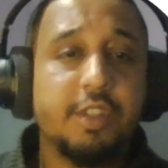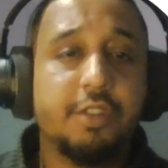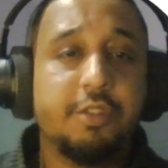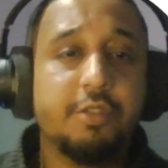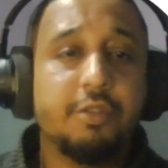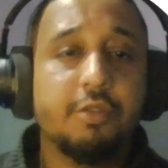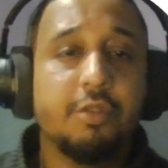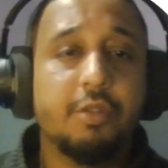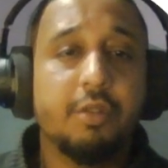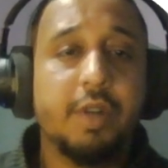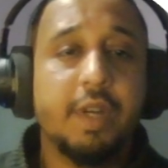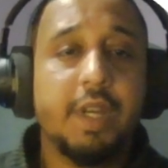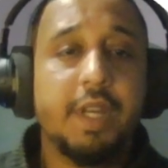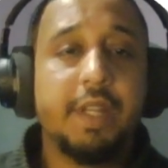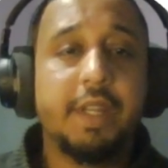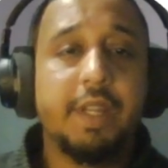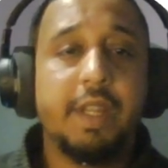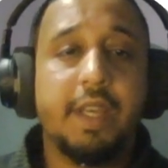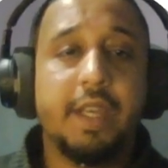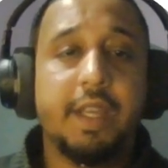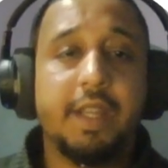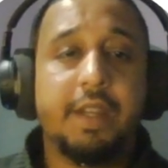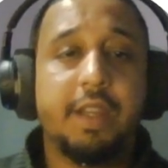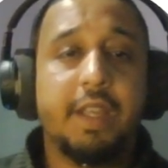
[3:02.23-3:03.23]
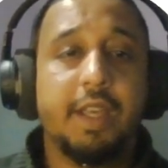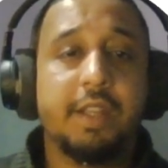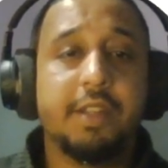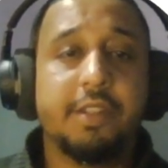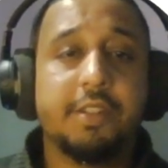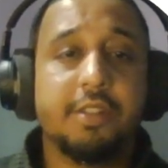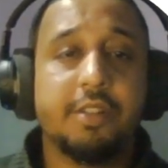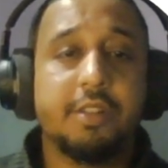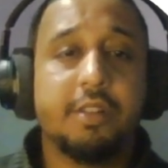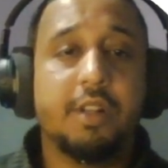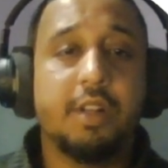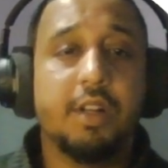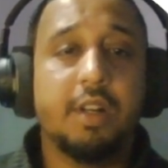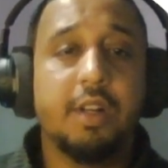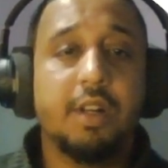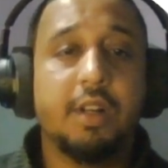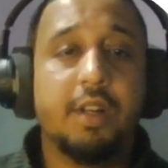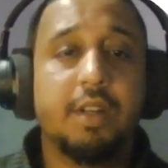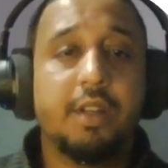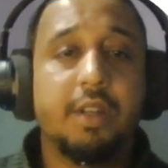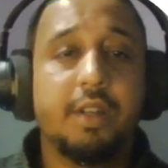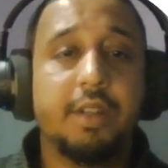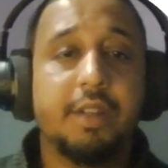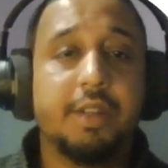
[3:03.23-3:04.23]
need to go ahead and enter
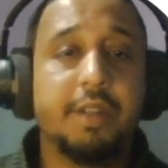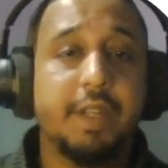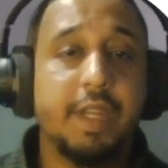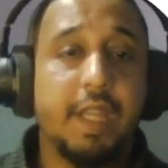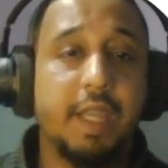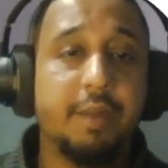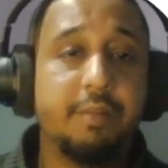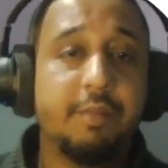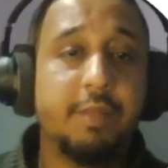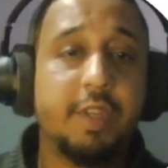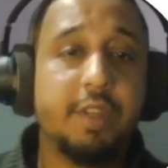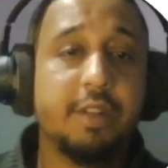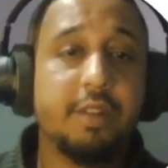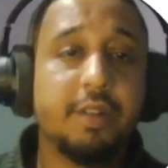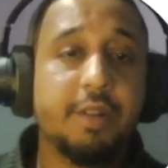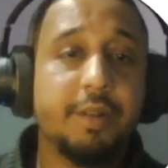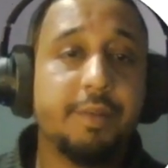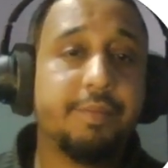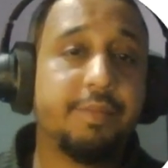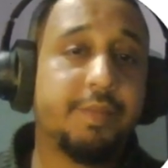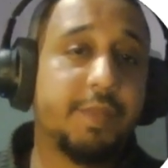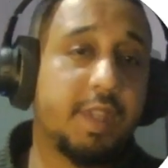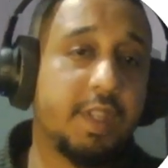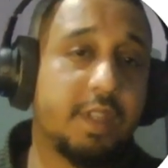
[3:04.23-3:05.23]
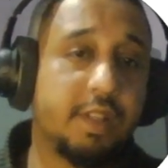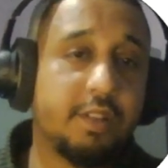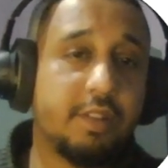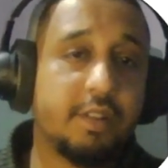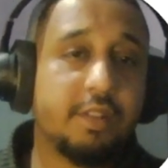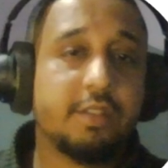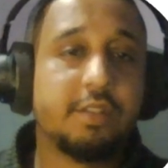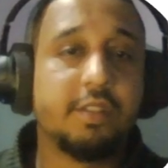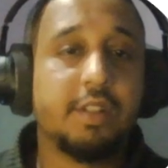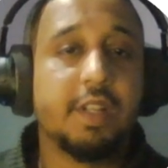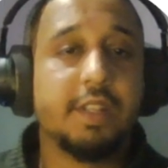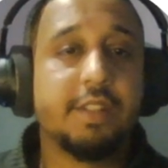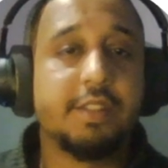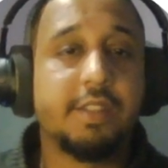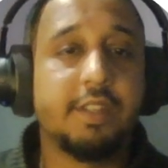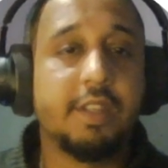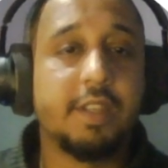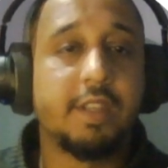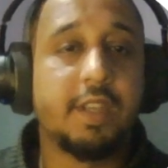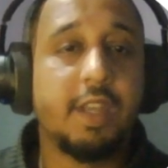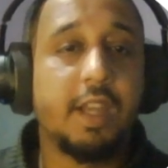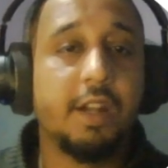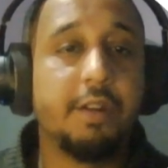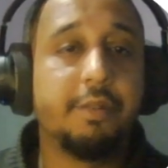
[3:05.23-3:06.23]
a name here. So let's
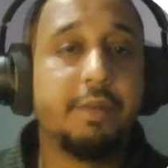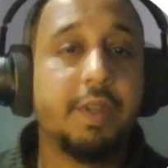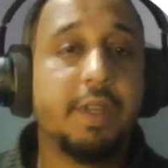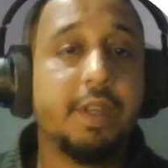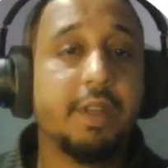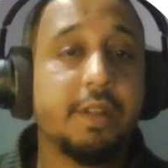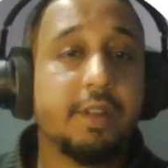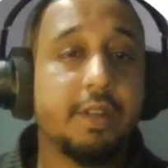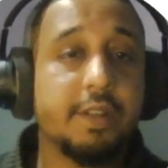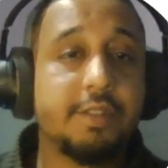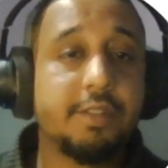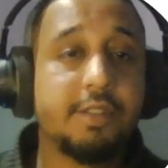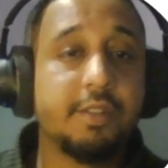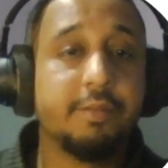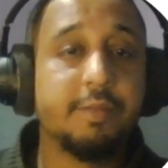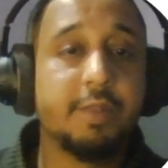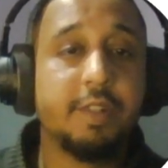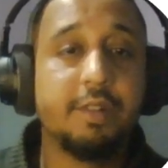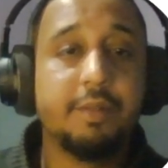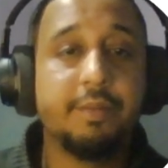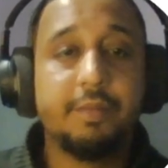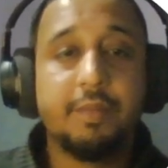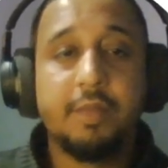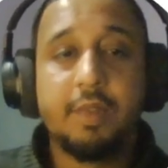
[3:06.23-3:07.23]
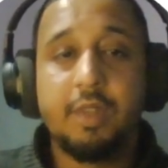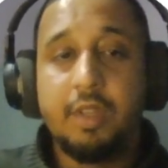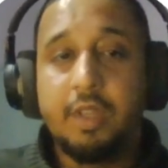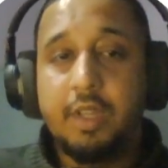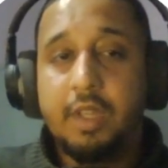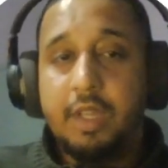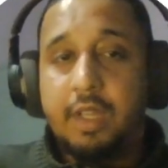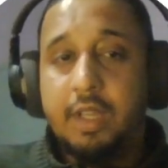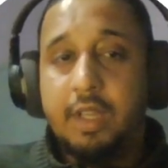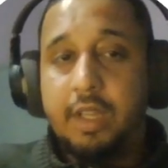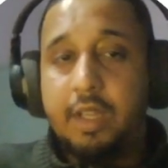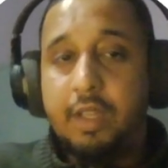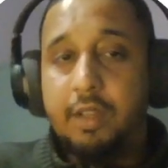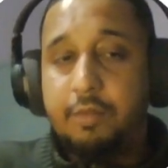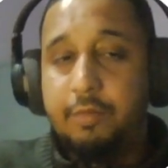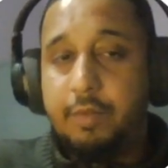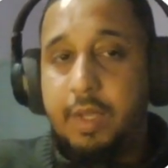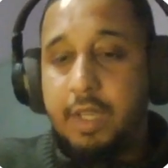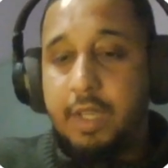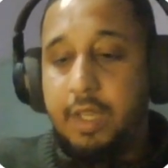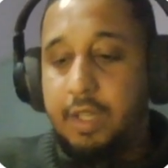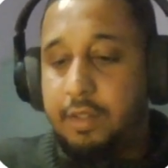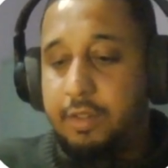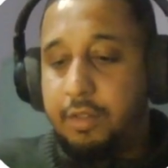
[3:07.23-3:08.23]
say Carrie customer, and
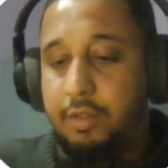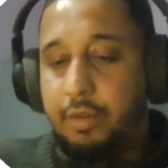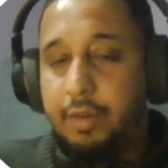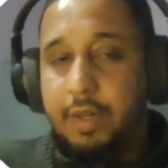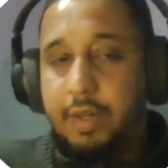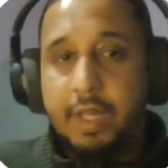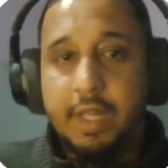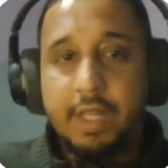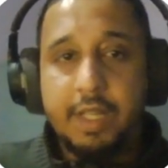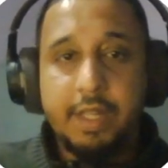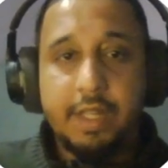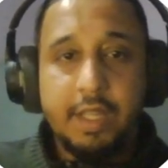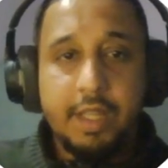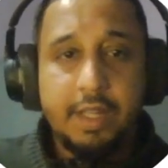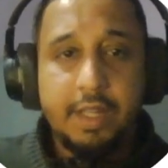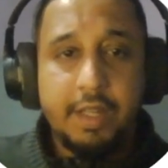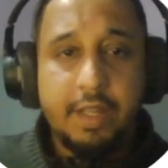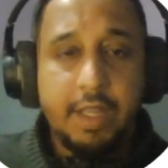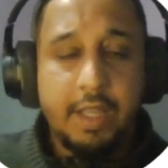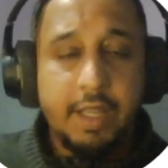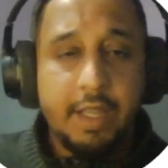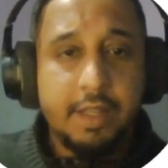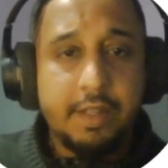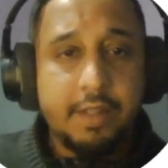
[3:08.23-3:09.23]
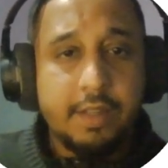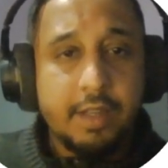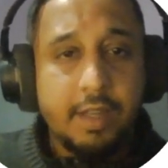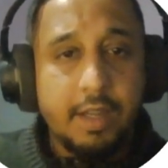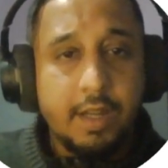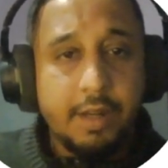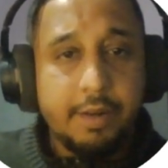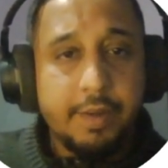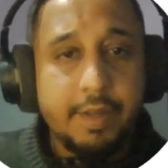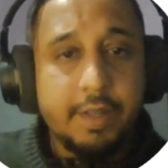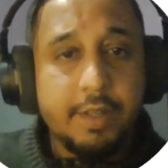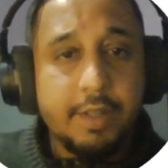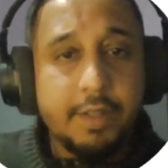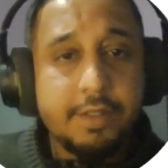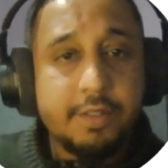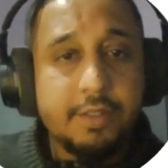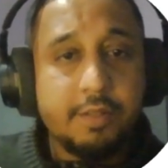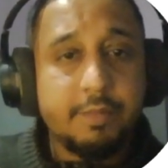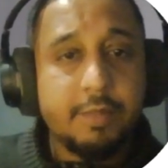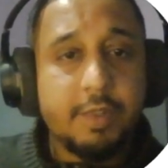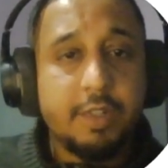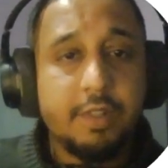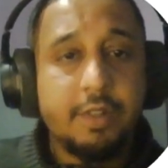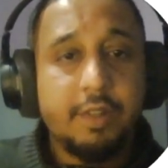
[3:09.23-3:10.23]
we can go ahead and add Carrie
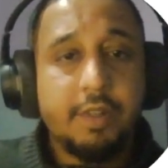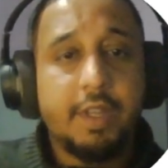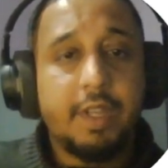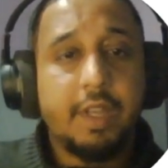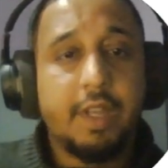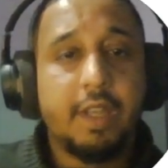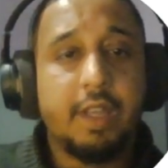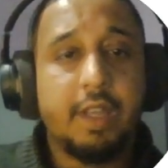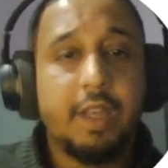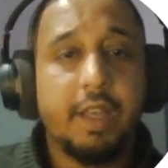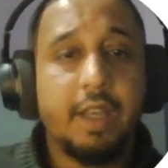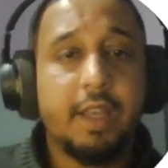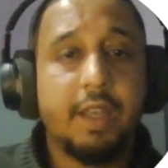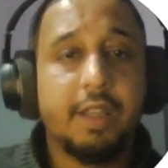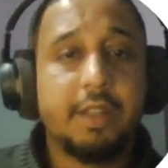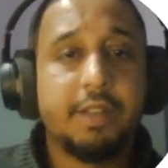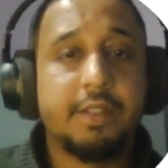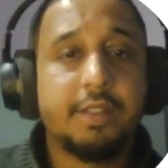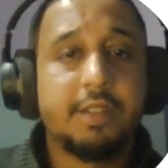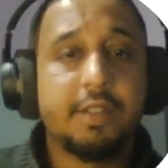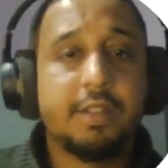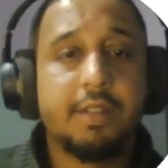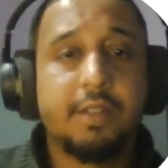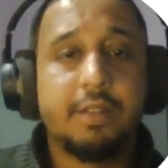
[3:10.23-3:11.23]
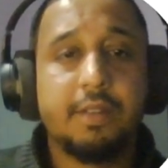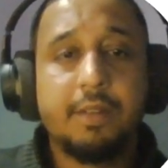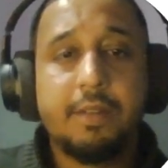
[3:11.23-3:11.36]
customer at